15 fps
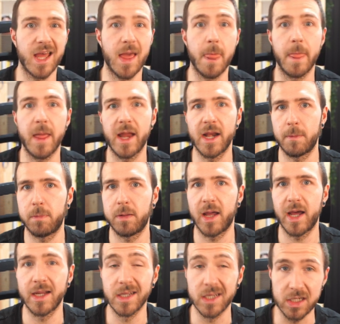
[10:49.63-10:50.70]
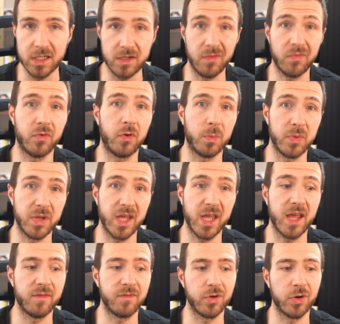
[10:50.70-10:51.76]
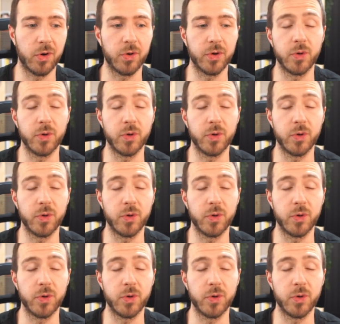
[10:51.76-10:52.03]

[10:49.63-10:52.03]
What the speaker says: and then apply the default behavior,